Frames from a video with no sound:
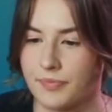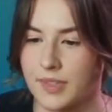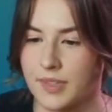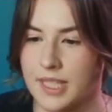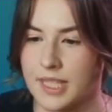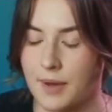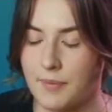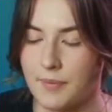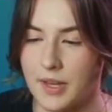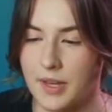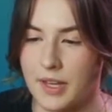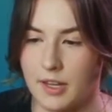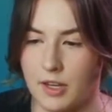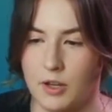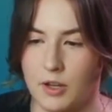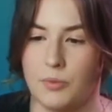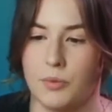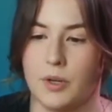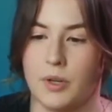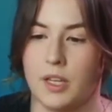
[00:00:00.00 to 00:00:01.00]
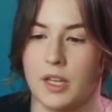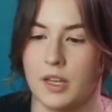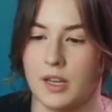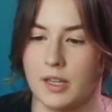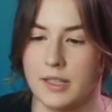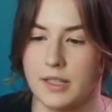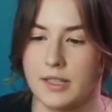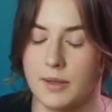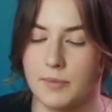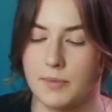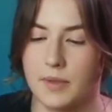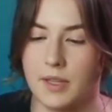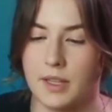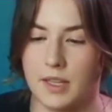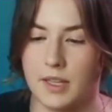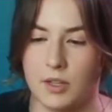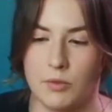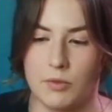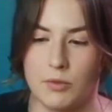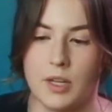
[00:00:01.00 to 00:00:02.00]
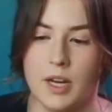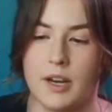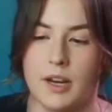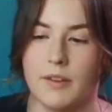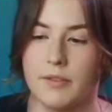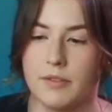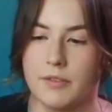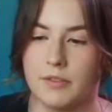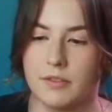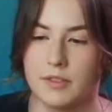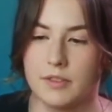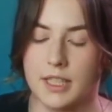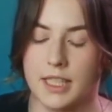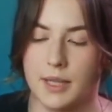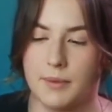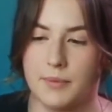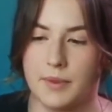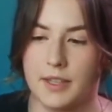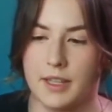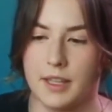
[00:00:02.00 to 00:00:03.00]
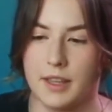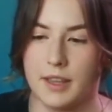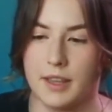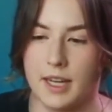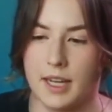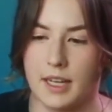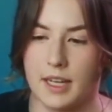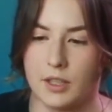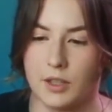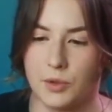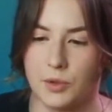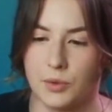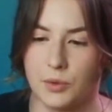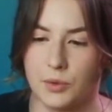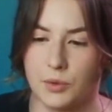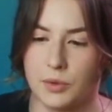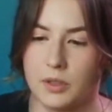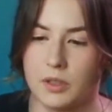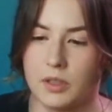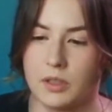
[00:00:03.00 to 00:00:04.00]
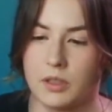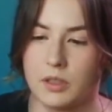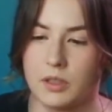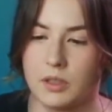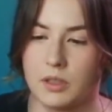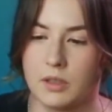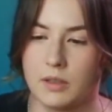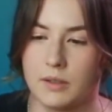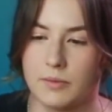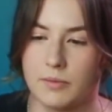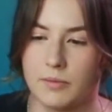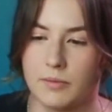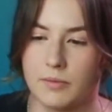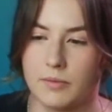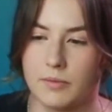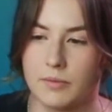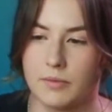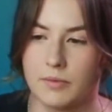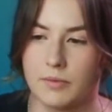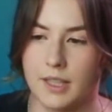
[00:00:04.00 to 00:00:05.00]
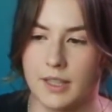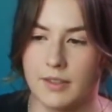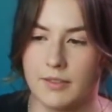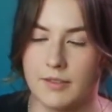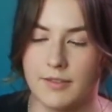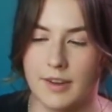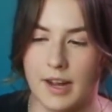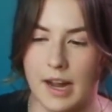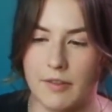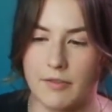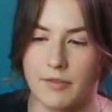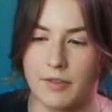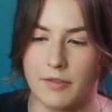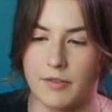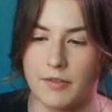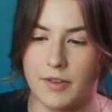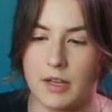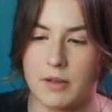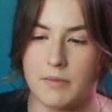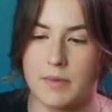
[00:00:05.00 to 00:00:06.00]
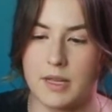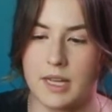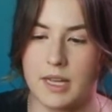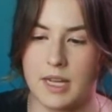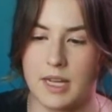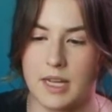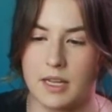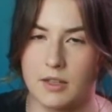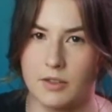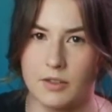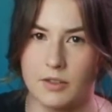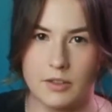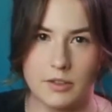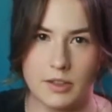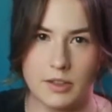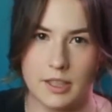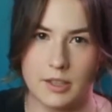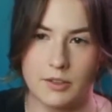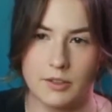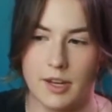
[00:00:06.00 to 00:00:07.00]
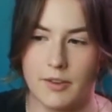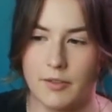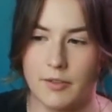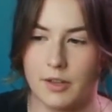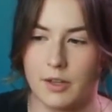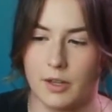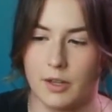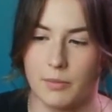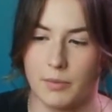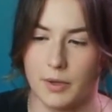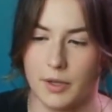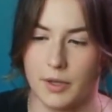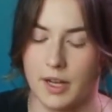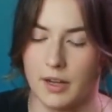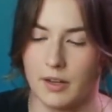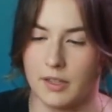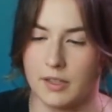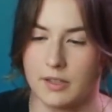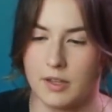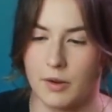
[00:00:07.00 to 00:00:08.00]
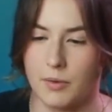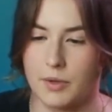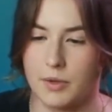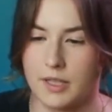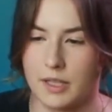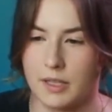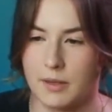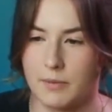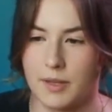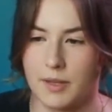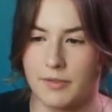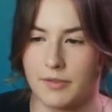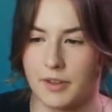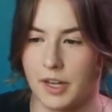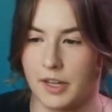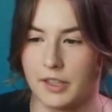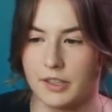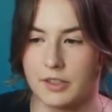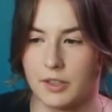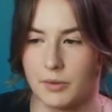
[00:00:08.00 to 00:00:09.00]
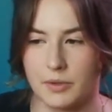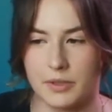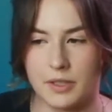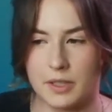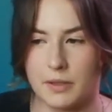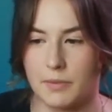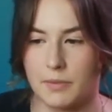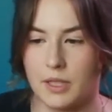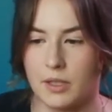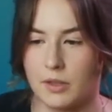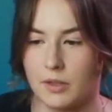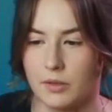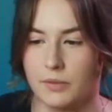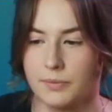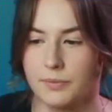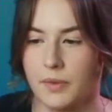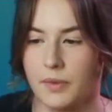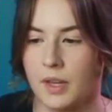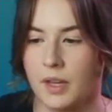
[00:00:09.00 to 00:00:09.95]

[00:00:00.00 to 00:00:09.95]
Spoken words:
something that you're working on, something that you love, something that you can find fulfillment in, you're never going to burn out. It's always going to be fun. It's always going to be new.